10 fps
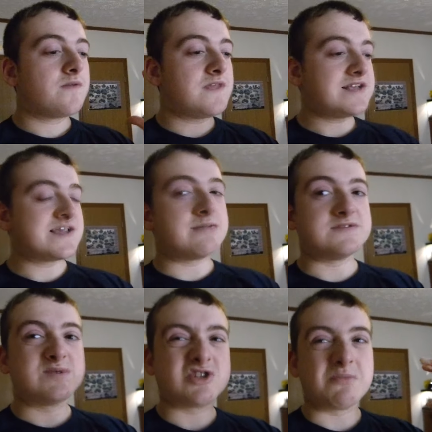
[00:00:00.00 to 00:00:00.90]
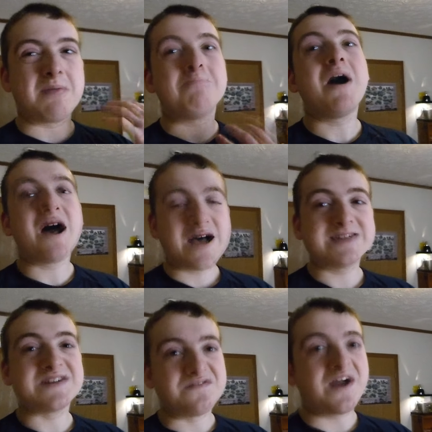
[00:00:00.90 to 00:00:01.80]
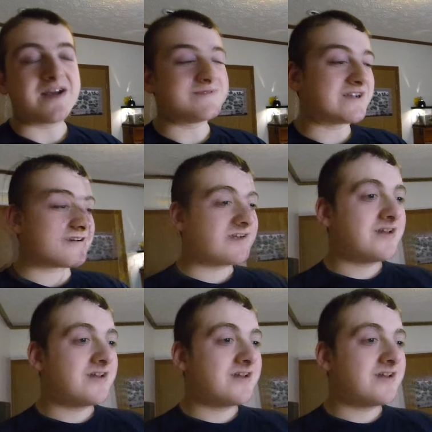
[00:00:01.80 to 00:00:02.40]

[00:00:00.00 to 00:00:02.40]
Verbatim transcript: these animals, which are my positive vibes here.